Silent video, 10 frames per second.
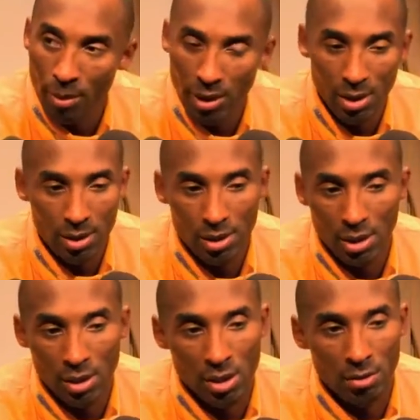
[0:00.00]
I mean, he does
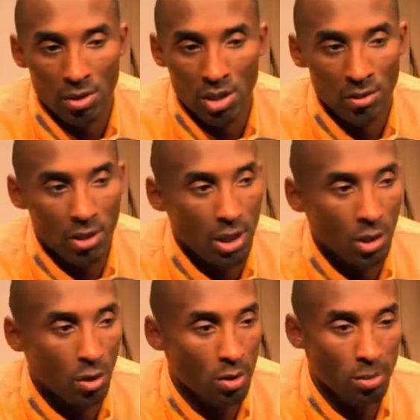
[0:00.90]
things defensively
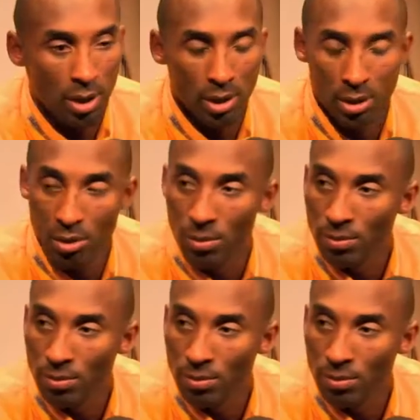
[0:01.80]
that no other big can do.